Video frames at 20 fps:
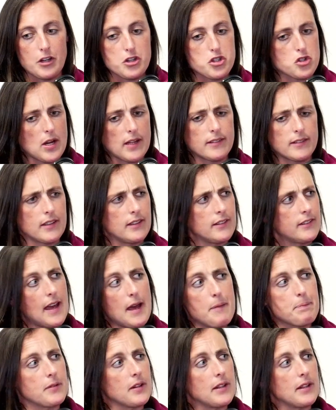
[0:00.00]
their strength and
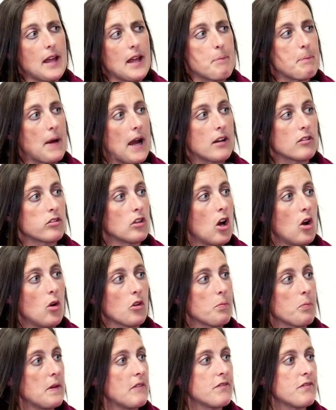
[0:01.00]
depth in that back row
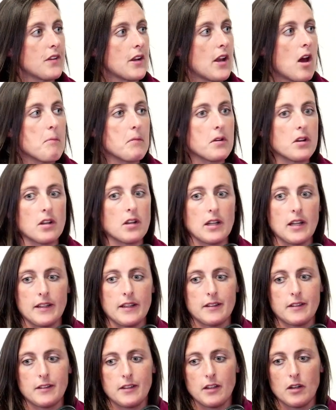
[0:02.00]
has been phenomenal.
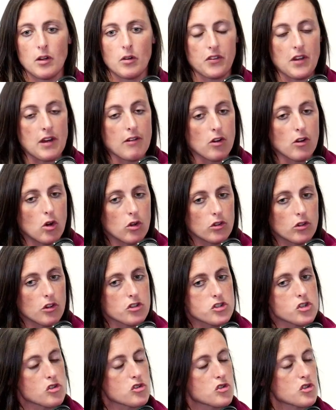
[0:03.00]
Like, you know, Sarah
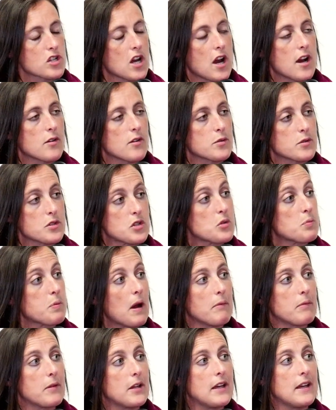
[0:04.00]
Hunter's just retired, which is
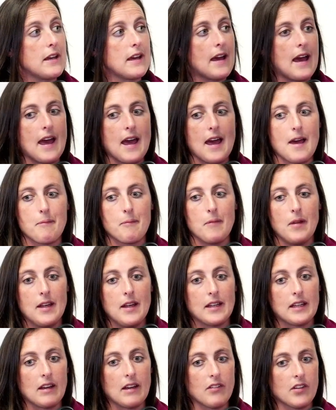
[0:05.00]
probably um,
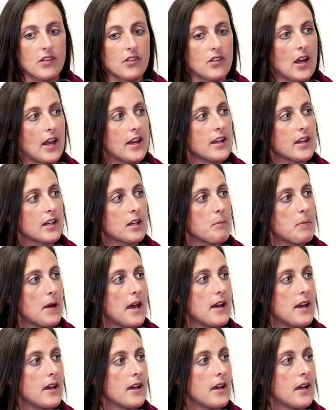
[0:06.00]
giving Sadia
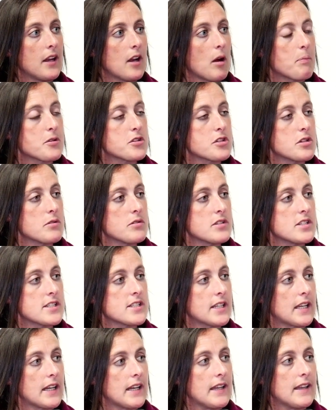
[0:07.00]
Kabeya an opportunity
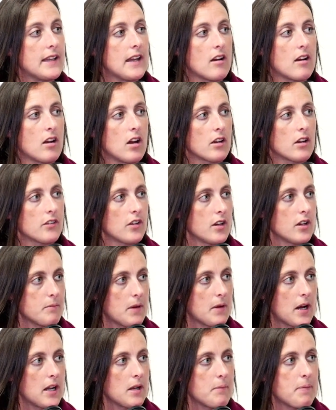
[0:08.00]
to get in there alongside
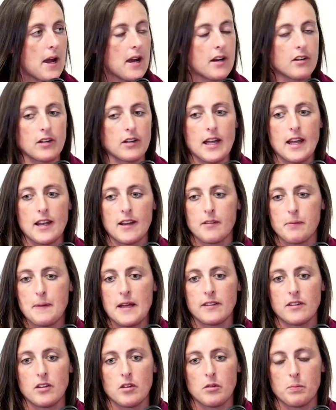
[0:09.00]
Marlie Packer and Alex
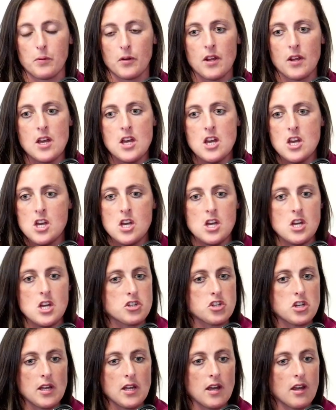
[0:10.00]
Matthews. But
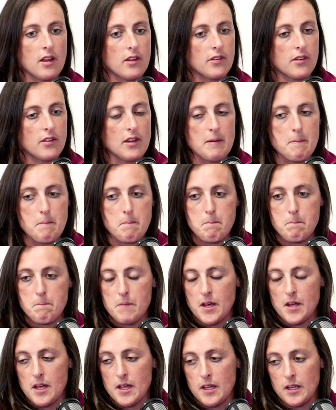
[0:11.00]
she has um,
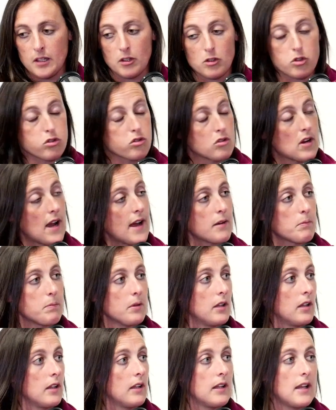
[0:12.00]

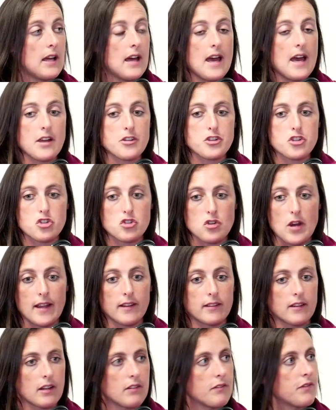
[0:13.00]
incredible uh,
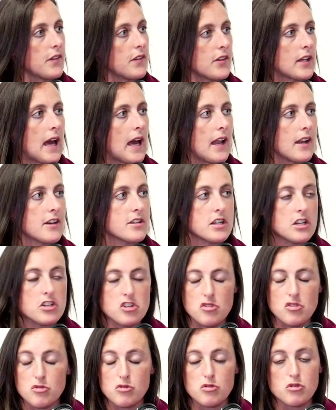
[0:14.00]
strength and physicality.
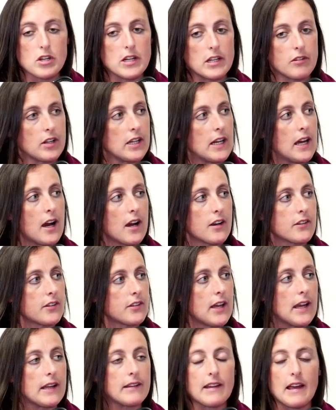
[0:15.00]
She's really, really hard
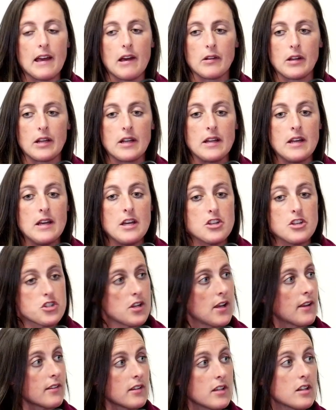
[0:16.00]
to take down. And
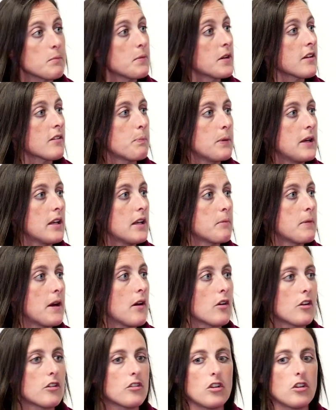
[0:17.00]
she has a little bit of speed
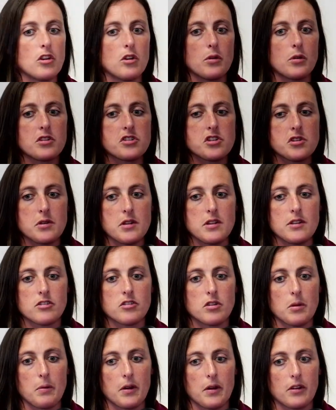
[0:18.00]
about her too. And she,
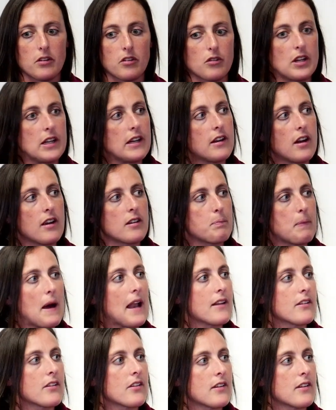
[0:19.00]
she brings a really nice
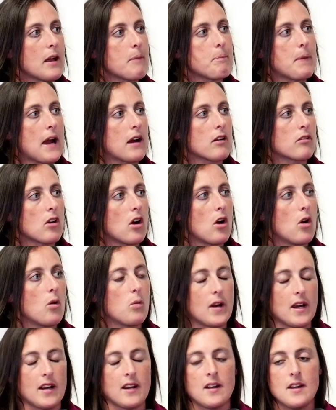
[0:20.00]
balance to that back row
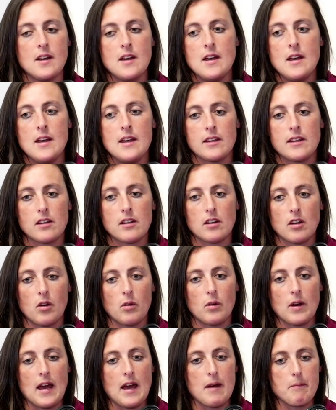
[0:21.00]
where, you
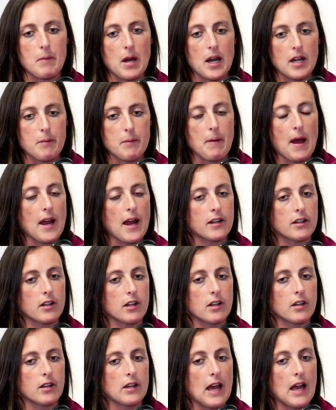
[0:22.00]
know, uh, Marlie
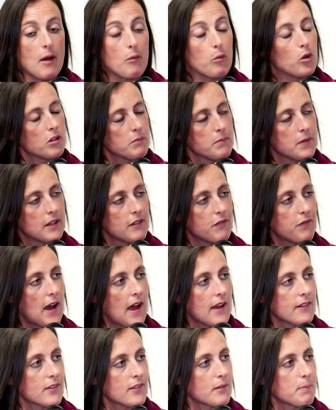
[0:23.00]
Packer uh, wouldn't be the
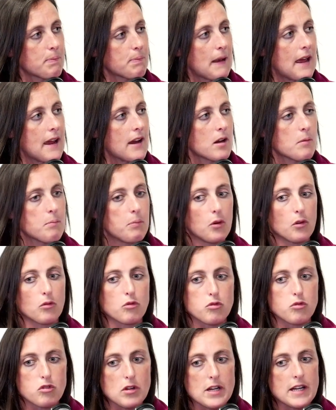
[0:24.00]
fastest player, but
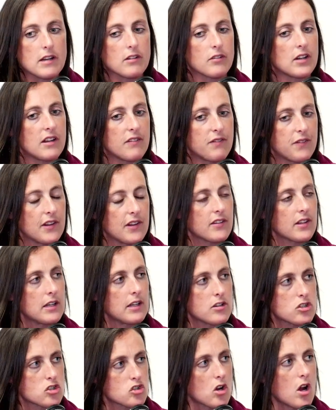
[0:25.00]
really, really
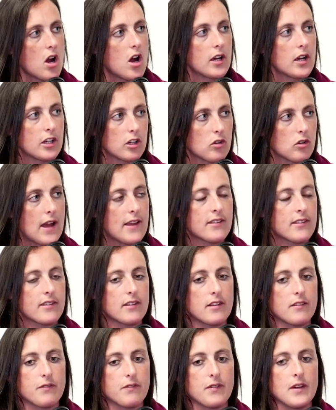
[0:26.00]
physically strong and
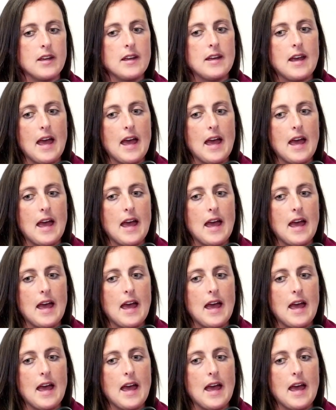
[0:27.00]
aggressive.